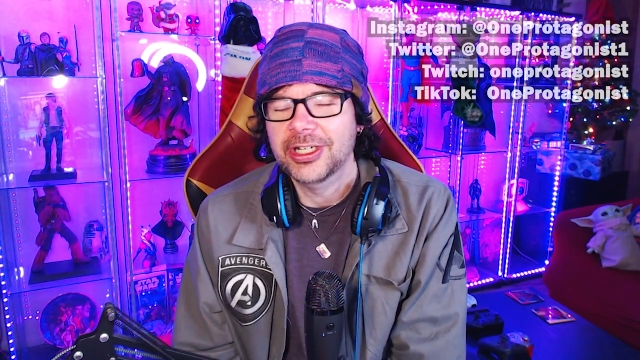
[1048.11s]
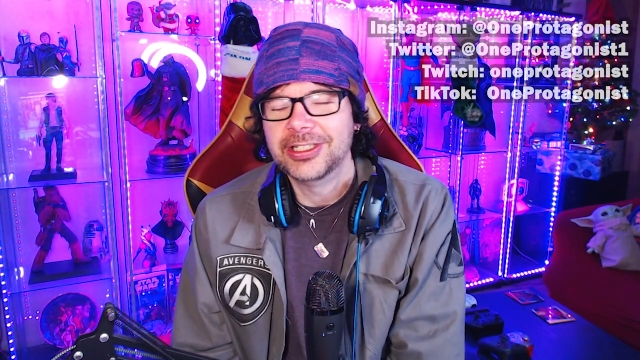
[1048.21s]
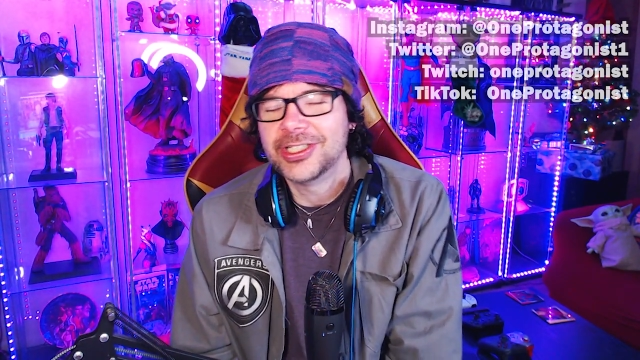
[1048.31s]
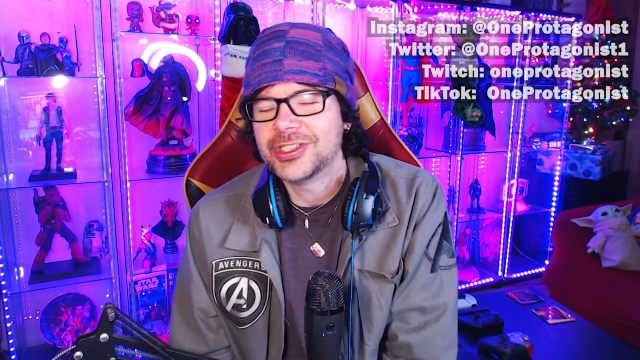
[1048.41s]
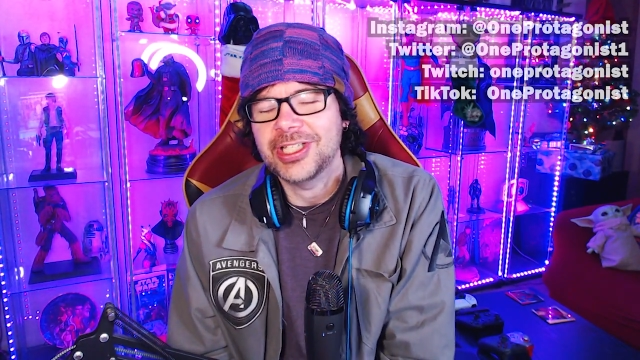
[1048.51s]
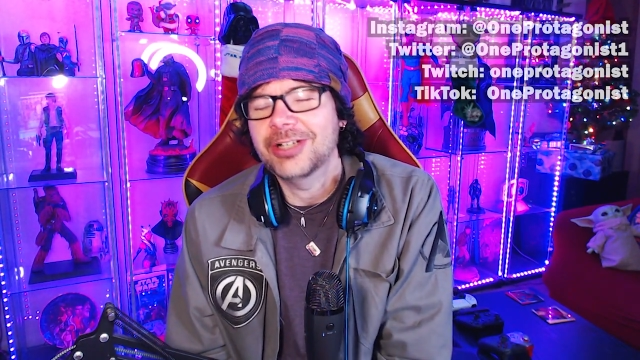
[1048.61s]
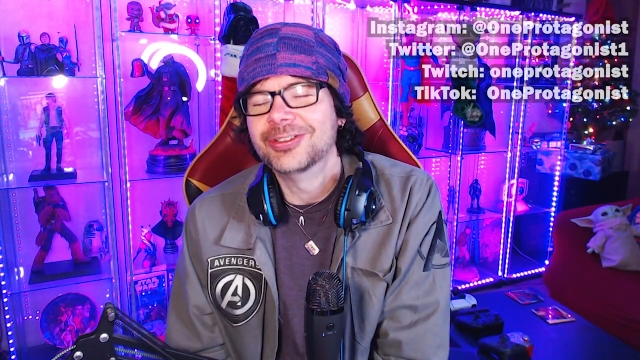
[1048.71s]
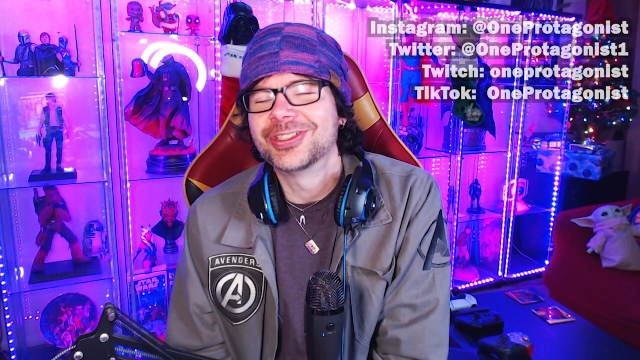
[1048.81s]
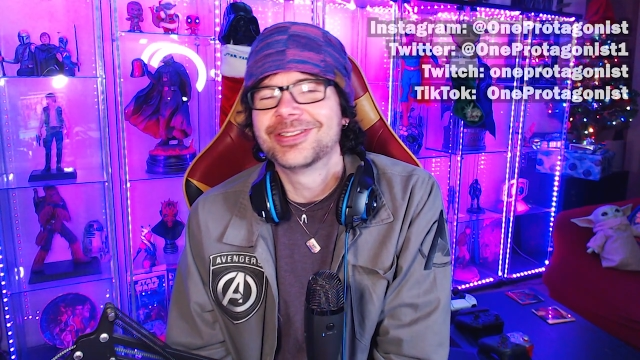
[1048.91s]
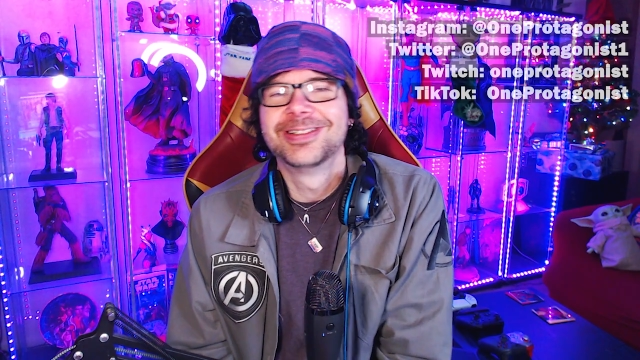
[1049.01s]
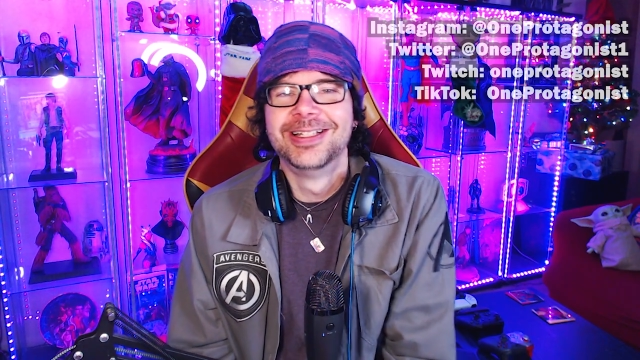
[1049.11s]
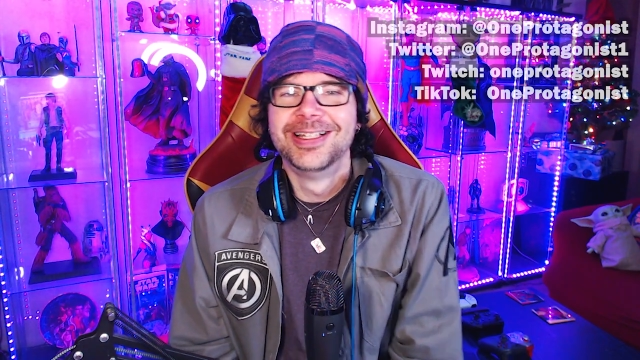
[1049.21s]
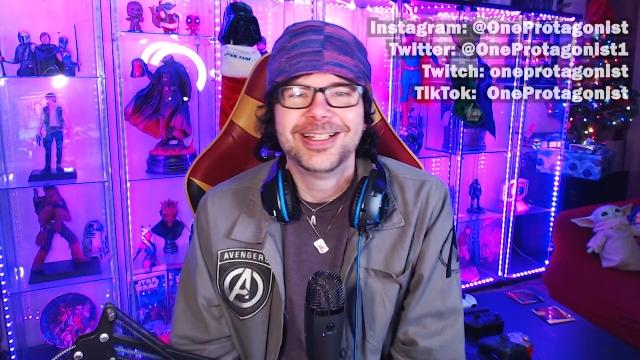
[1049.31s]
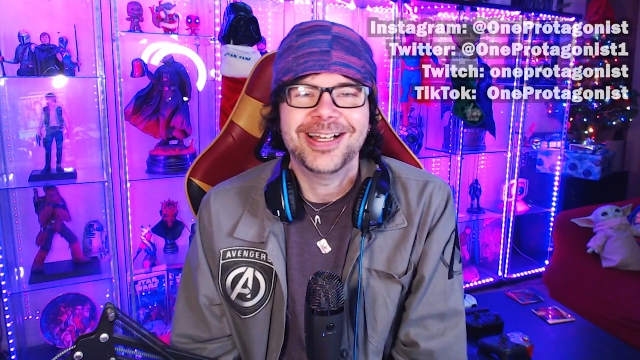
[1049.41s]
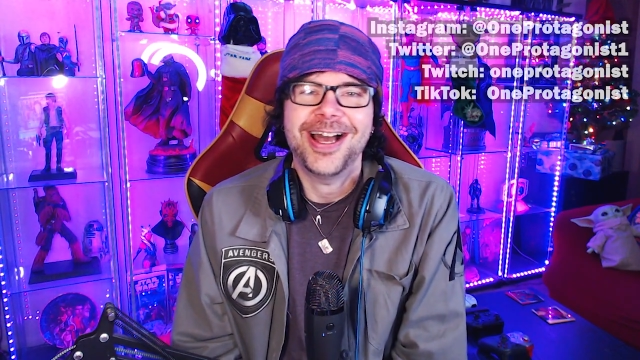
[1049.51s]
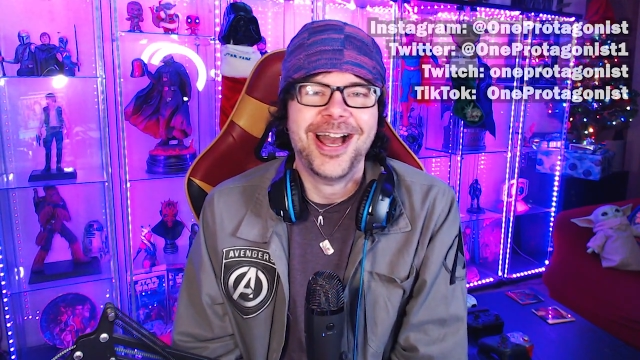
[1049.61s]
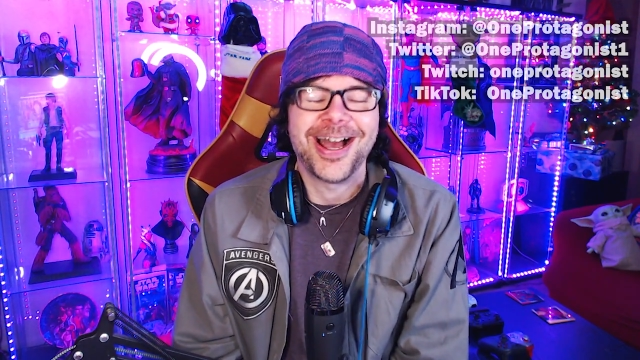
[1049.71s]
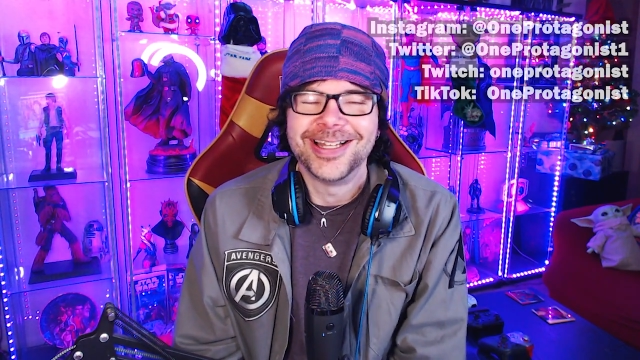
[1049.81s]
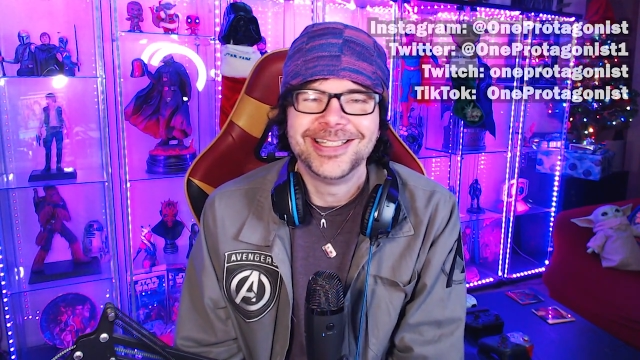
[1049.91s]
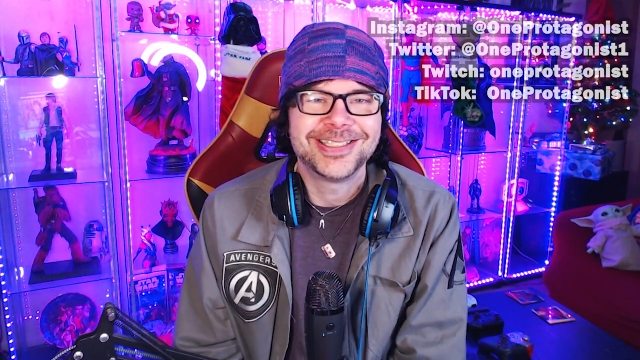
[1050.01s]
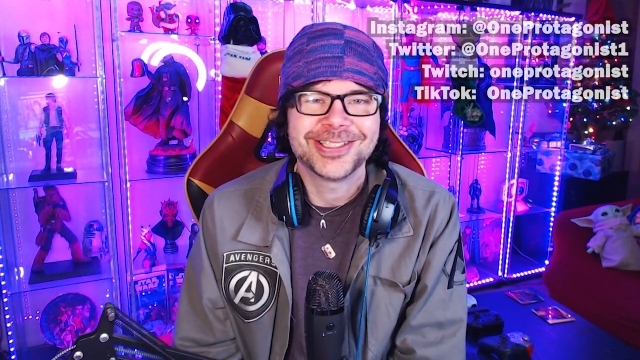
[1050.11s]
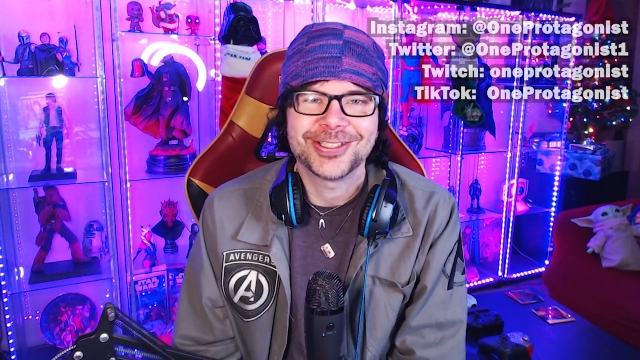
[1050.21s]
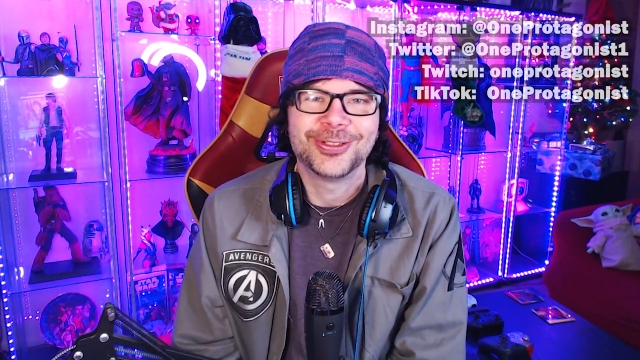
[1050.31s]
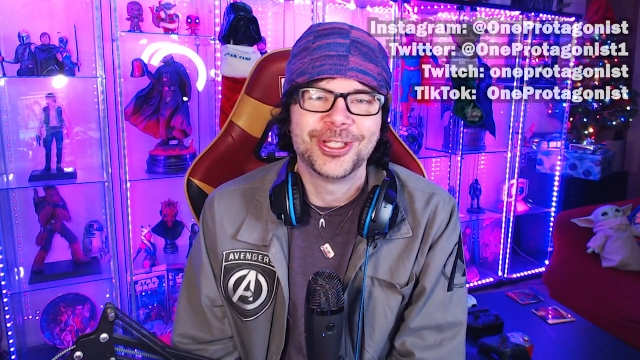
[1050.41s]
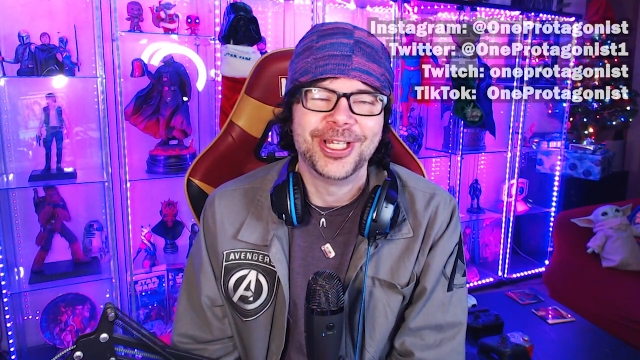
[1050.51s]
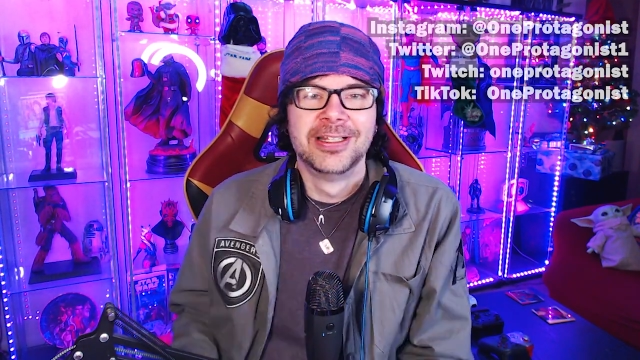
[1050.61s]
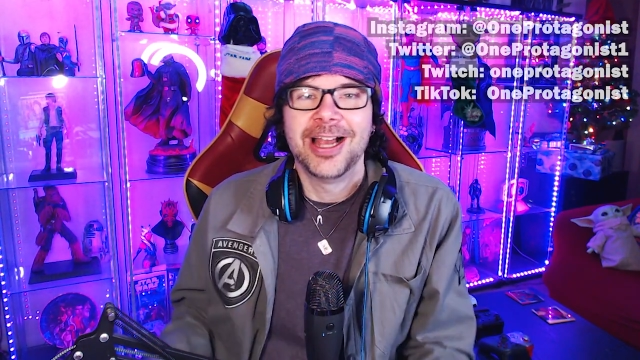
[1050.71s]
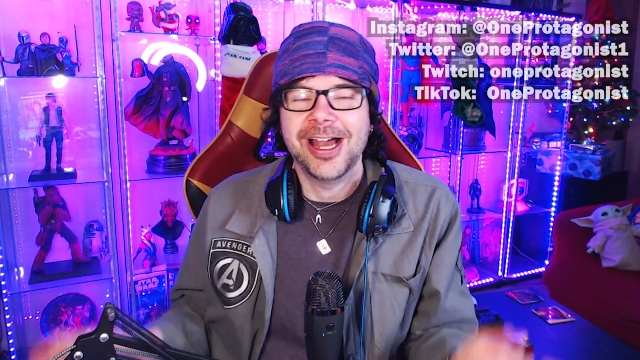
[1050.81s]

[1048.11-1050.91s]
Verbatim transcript: It just sounds, ah, it's just so good.